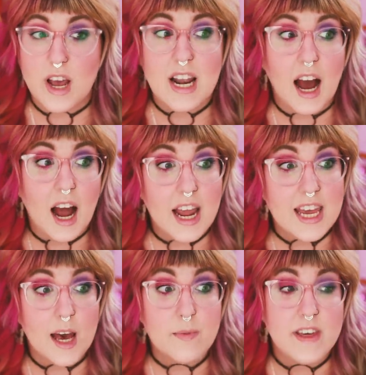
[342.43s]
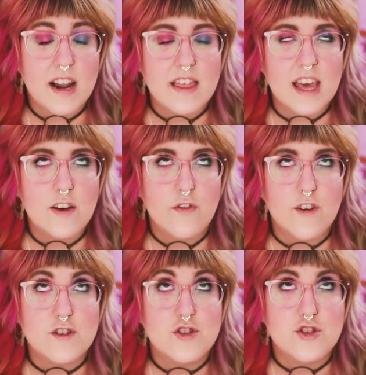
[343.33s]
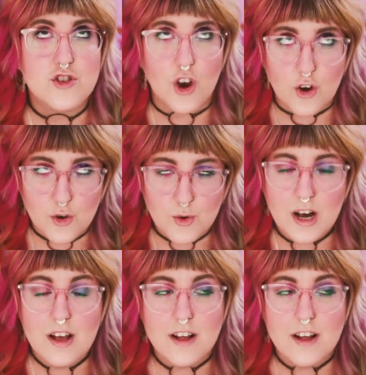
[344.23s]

And I kept that thing for so